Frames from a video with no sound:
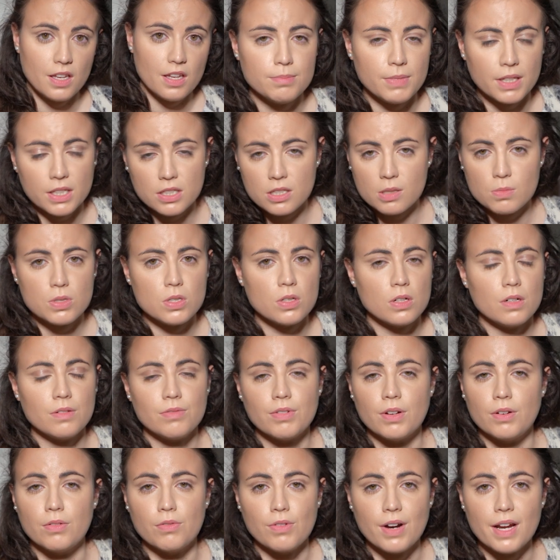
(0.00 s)
Make some sort
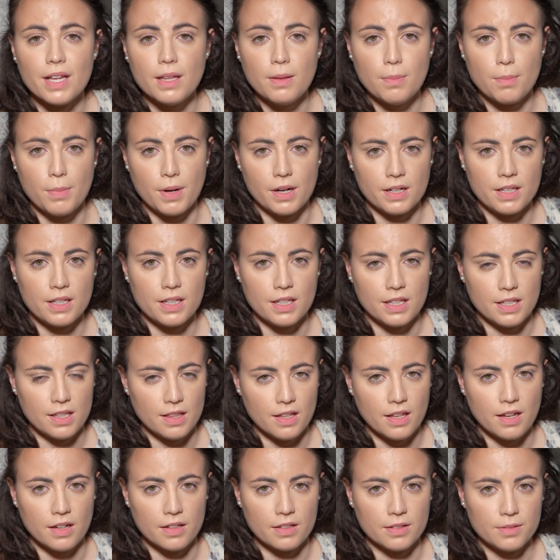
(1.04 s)
of a red marking
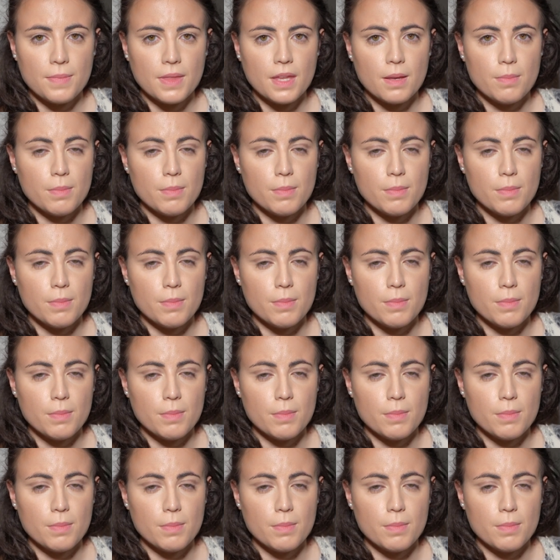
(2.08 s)
in there,